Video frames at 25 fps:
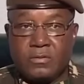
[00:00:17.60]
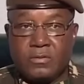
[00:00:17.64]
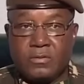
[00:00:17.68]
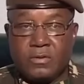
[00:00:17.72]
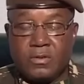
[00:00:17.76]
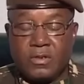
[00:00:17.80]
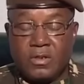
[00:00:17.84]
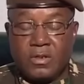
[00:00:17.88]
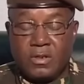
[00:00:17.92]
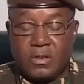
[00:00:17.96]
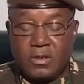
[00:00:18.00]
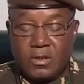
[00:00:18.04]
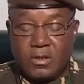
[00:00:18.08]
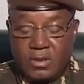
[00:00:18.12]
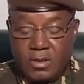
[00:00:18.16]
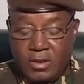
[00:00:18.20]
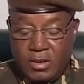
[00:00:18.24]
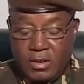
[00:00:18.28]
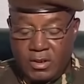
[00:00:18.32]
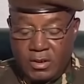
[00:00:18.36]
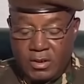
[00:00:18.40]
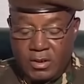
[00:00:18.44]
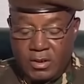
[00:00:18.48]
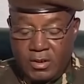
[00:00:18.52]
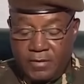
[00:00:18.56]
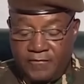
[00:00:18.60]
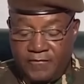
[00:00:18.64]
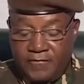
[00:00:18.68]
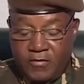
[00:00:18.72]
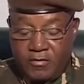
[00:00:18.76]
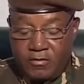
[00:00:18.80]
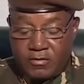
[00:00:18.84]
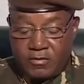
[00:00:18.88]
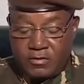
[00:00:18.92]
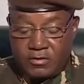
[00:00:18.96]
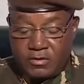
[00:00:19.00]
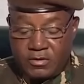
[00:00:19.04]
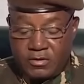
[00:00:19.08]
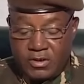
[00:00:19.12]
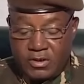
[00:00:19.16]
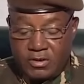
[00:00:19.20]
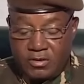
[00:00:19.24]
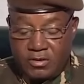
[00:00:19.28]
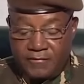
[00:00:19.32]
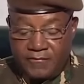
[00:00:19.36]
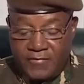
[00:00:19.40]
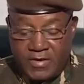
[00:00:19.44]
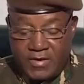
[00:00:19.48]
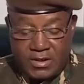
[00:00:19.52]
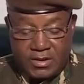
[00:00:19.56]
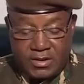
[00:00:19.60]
a dramatic shift in geopolitical